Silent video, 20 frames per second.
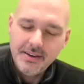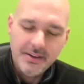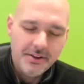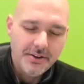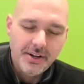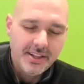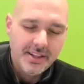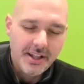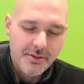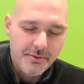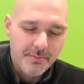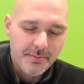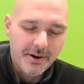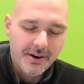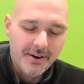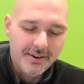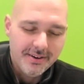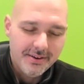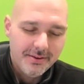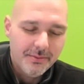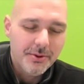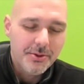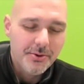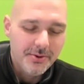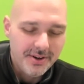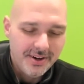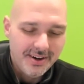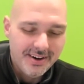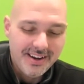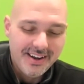You're not that smart. What's
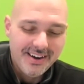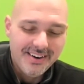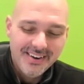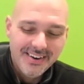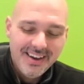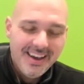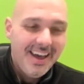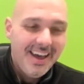going on here?